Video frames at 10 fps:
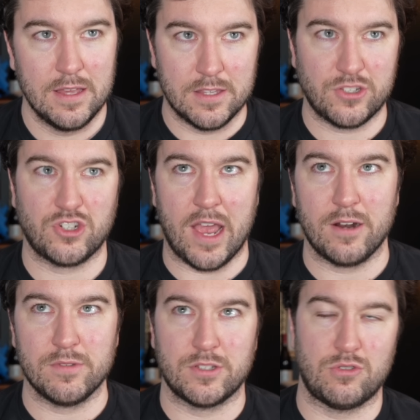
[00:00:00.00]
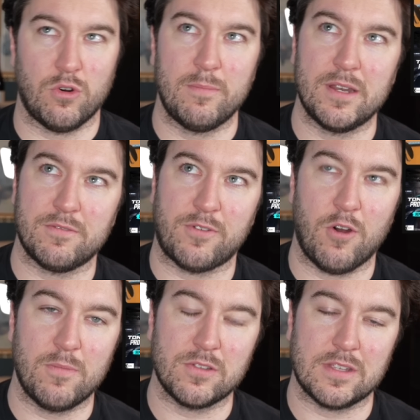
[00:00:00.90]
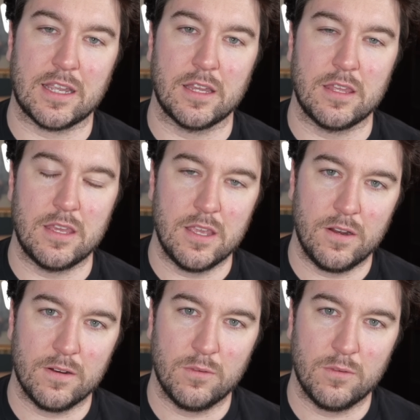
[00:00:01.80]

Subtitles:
This channel was dormant for almost like a year